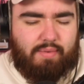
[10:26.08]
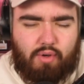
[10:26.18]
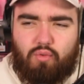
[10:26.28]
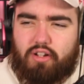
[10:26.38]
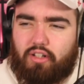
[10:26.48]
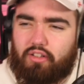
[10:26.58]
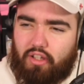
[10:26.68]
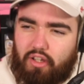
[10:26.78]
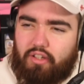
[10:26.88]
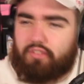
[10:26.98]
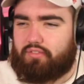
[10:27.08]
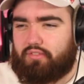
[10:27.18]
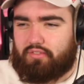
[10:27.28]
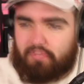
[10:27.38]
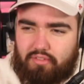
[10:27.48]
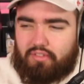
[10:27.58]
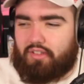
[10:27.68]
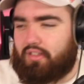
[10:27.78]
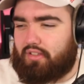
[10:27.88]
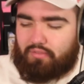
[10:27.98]
I'm on red alert.
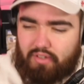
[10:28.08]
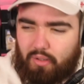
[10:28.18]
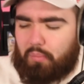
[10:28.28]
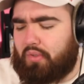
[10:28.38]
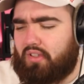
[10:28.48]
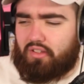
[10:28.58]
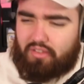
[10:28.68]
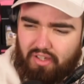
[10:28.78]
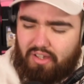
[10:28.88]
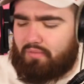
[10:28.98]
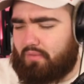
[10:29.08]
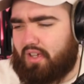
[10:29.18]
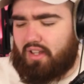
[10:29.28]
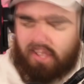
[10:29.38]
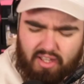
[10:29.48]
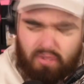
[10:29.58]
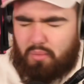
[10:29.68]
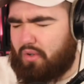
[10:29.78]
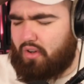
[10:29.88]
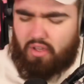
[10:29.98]
I said, went up in the dirt, man. I don't
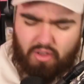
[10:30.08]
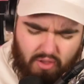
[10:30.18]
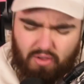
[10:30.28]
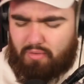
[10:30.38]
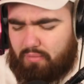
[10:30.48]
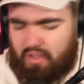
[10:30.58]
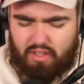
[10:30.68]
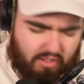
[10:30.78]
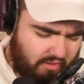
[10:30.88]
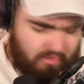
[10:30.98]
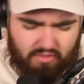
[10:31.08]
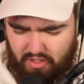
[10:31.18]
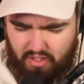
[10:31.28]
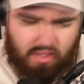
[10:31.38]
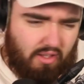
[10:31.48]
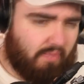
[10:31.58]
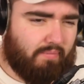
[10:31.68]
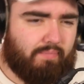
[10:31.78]
want to hurt, man. Yeah.